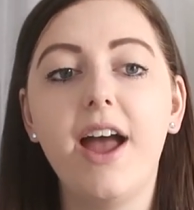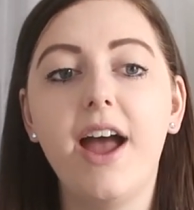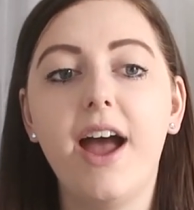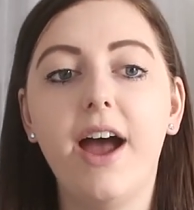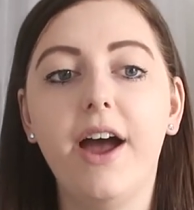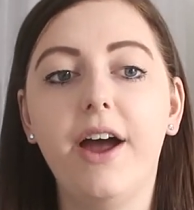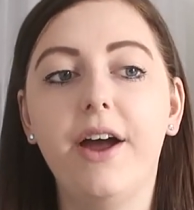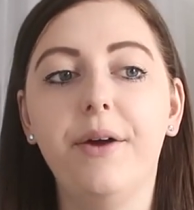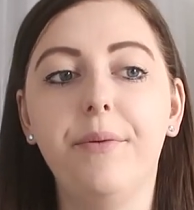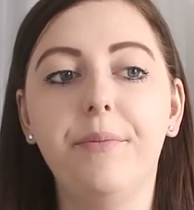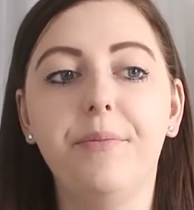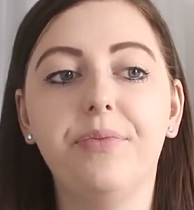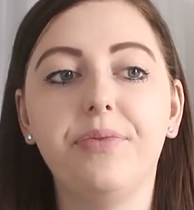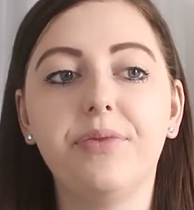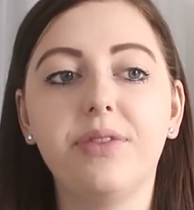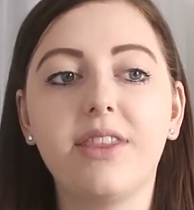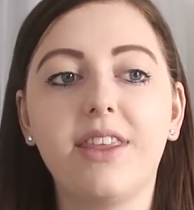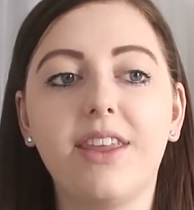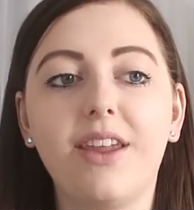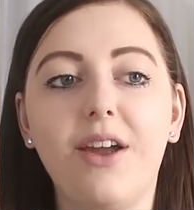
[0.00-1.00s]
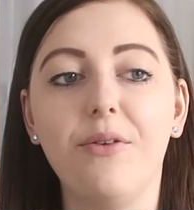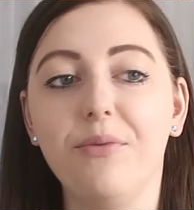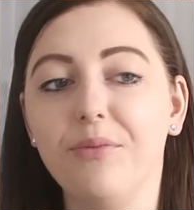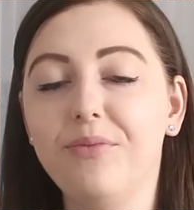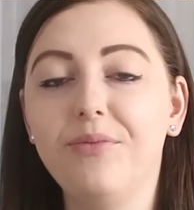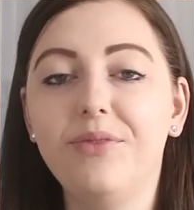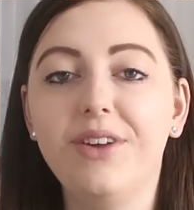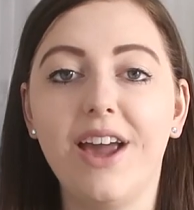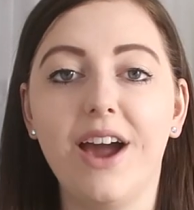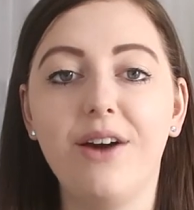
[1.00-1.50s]
Um,
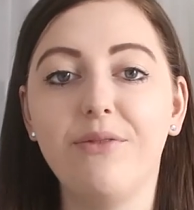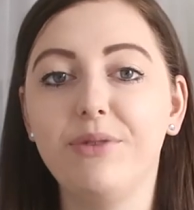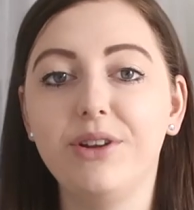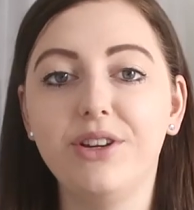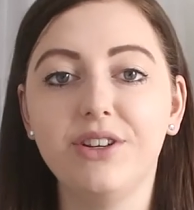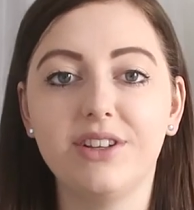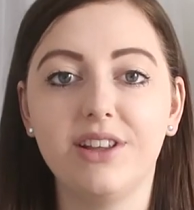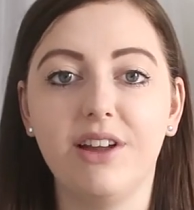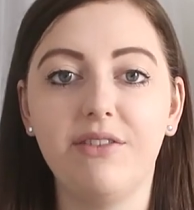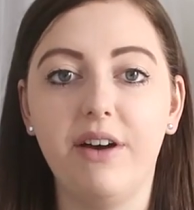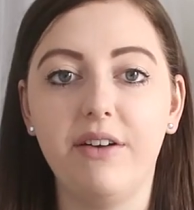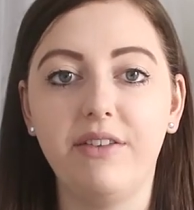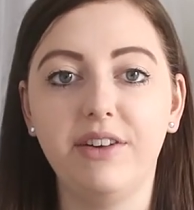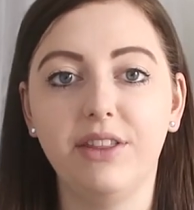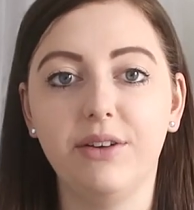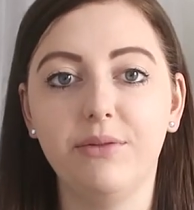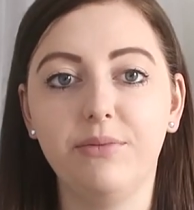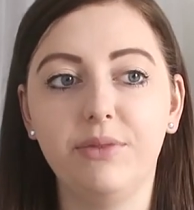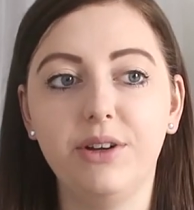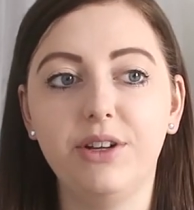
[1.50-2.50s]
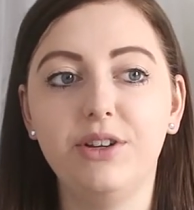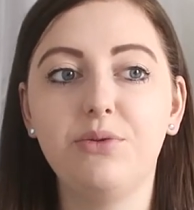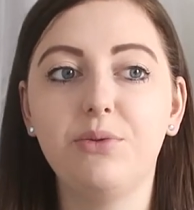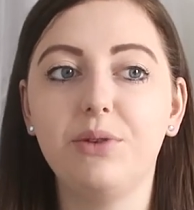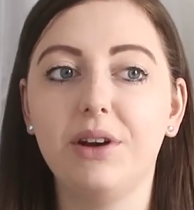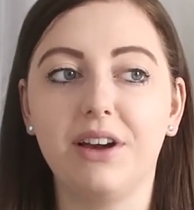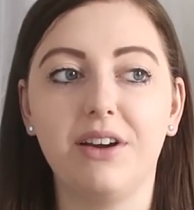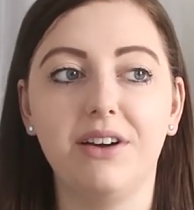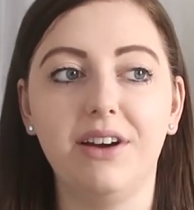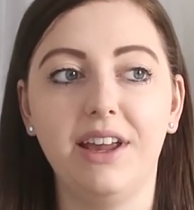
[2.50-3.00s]
Um, yeah, we just love having them. We just
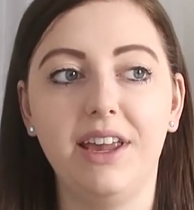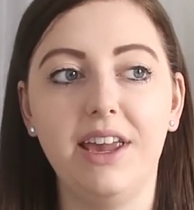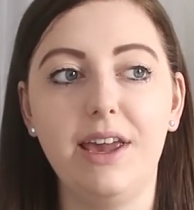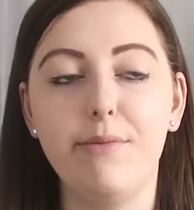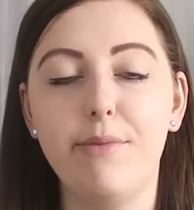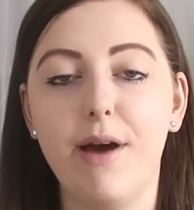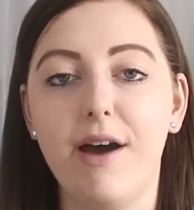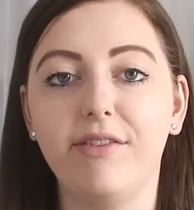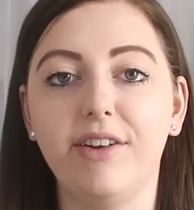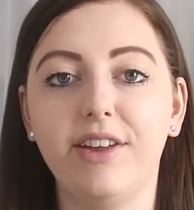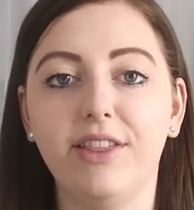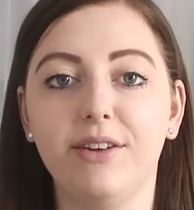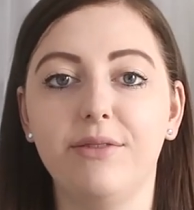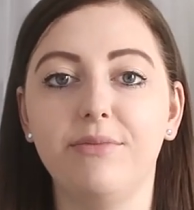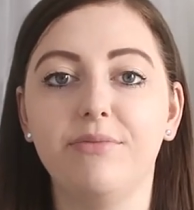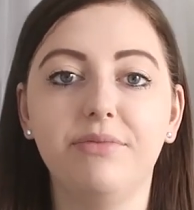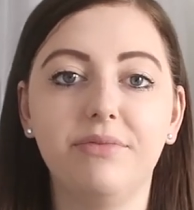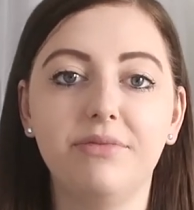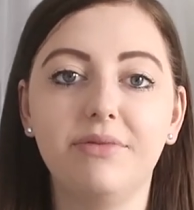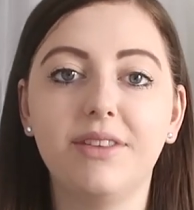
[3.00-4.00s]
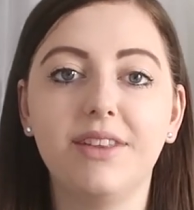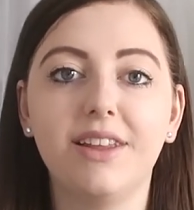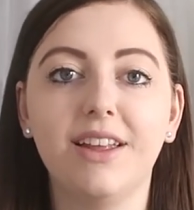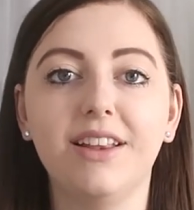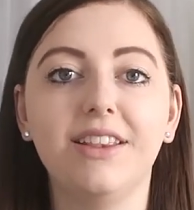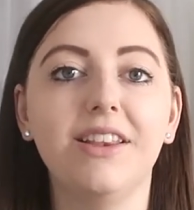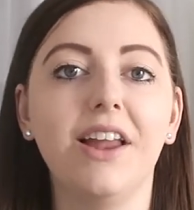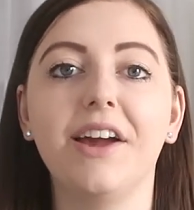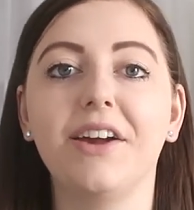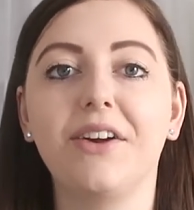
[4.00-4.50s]
want to kind of keep having them
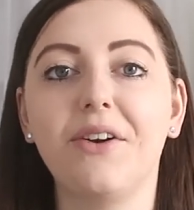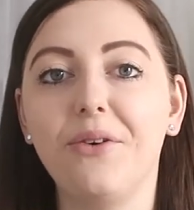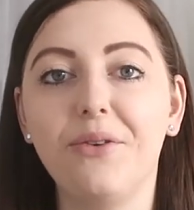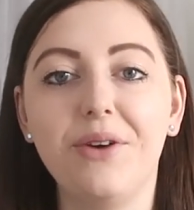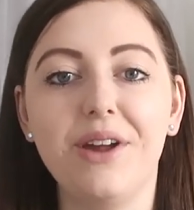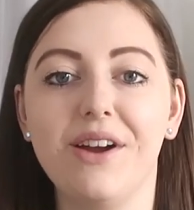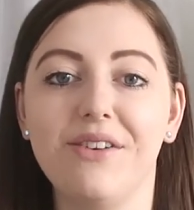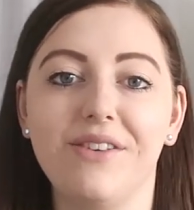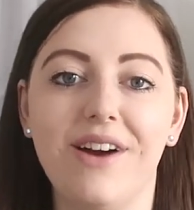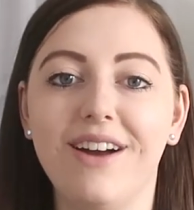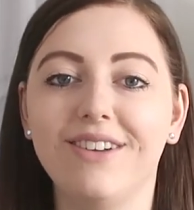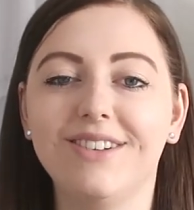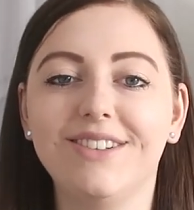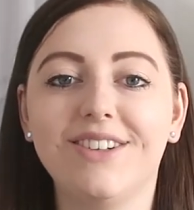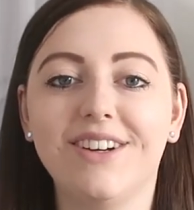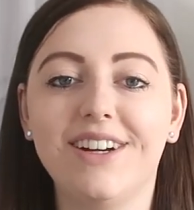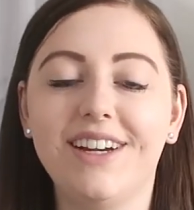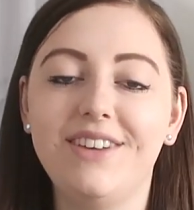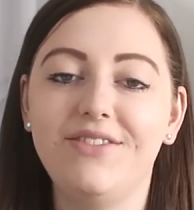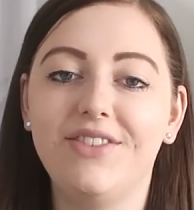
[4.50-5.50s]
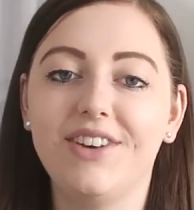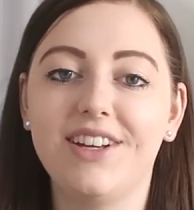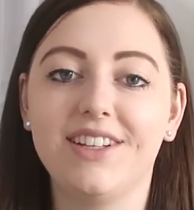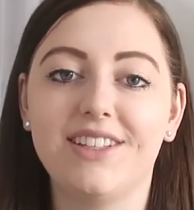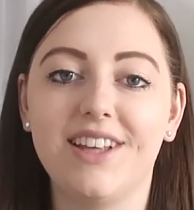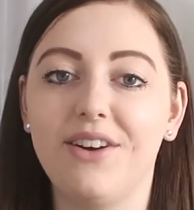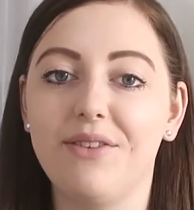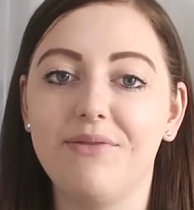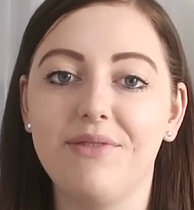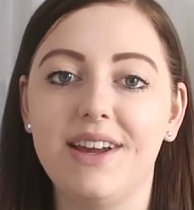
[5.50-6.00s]
like all year round really, because
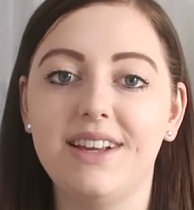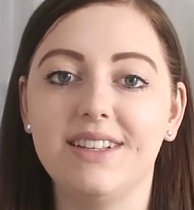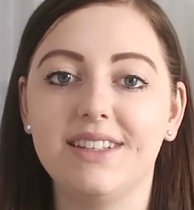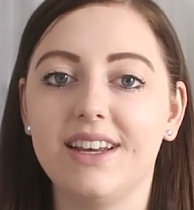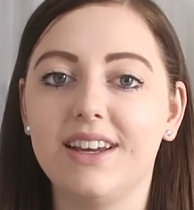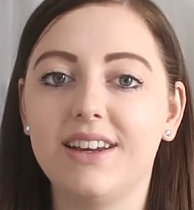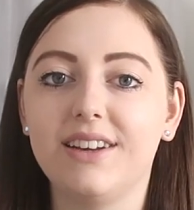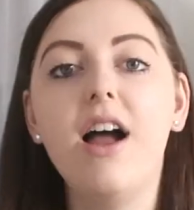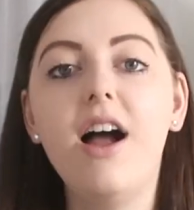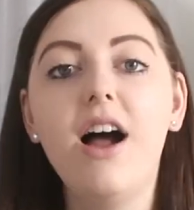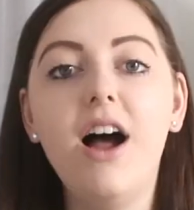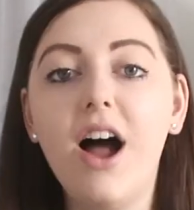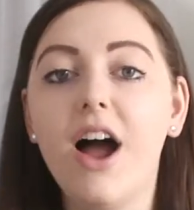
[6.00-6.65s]
they're amazing.